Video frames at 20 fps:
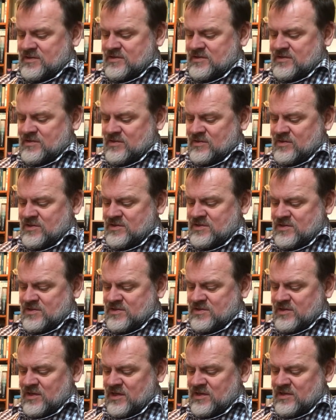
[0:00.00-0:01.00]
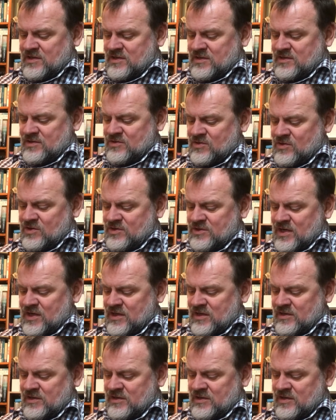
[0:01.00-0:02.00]
so this is London, George
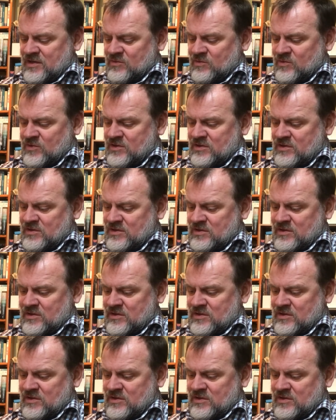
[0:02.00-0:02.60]
Allen and Unwin.